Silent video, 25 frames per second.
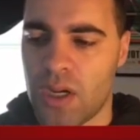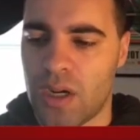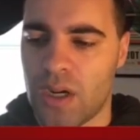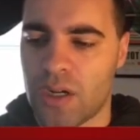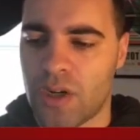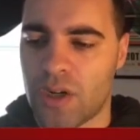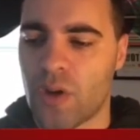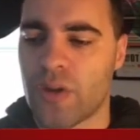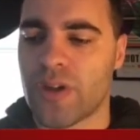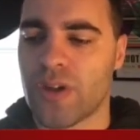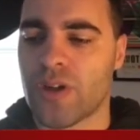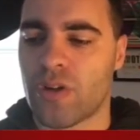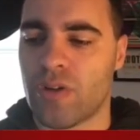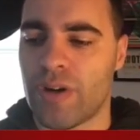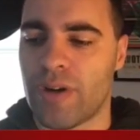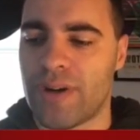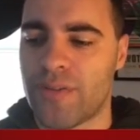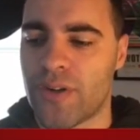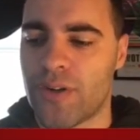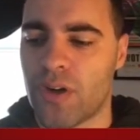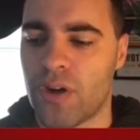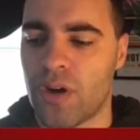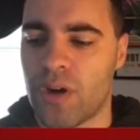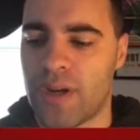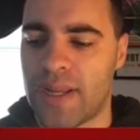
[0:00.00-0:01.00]
go in your
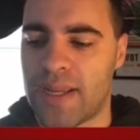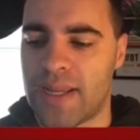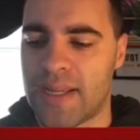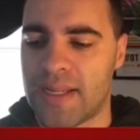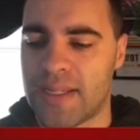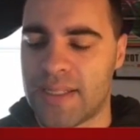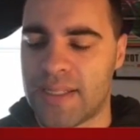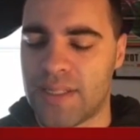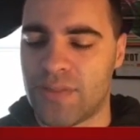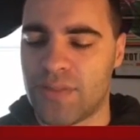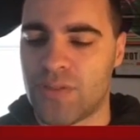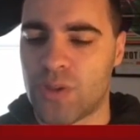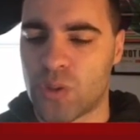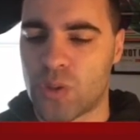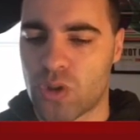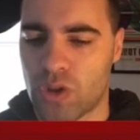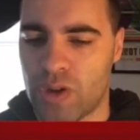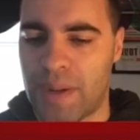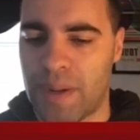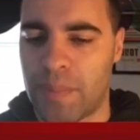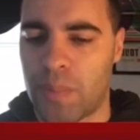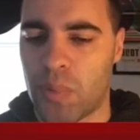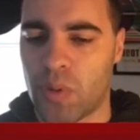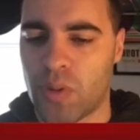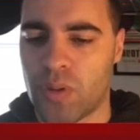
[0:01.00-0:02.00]
graveyard and give you
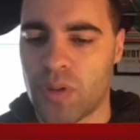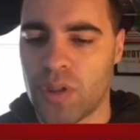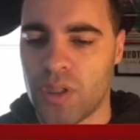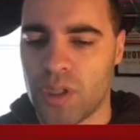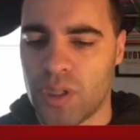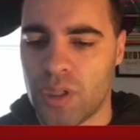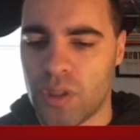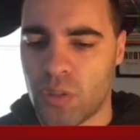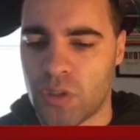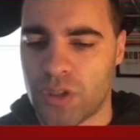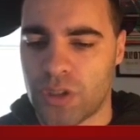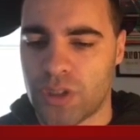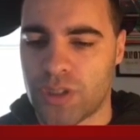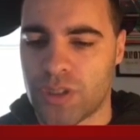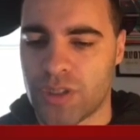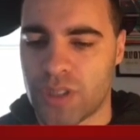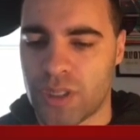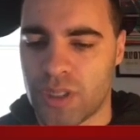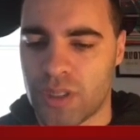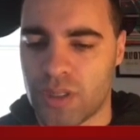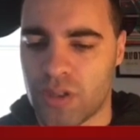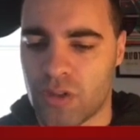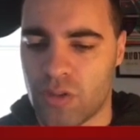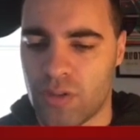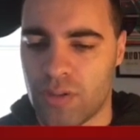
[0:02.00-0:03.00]
Trample, which is
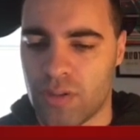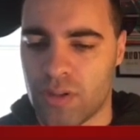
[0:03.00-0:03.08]
a